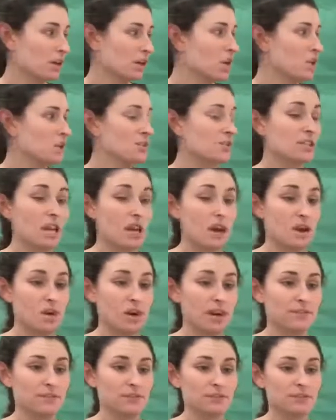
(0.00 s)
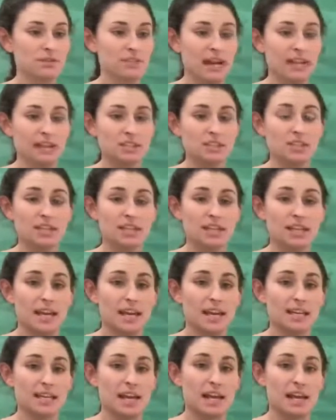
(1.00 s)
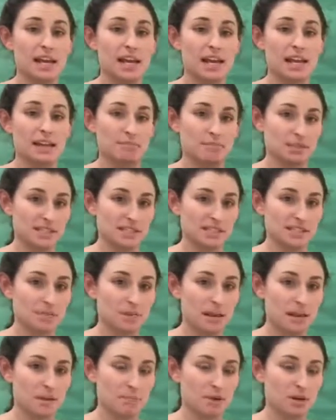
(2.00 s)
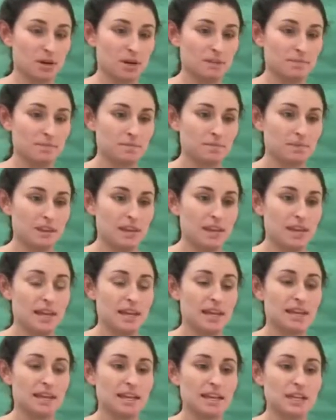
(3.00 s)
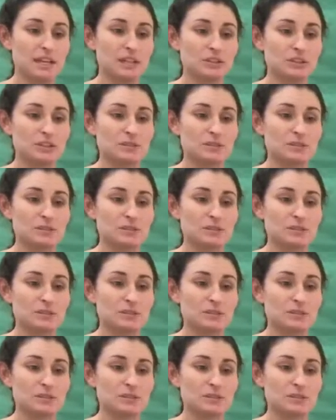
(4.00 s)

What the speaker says: So if you'd like to get a piece of paper and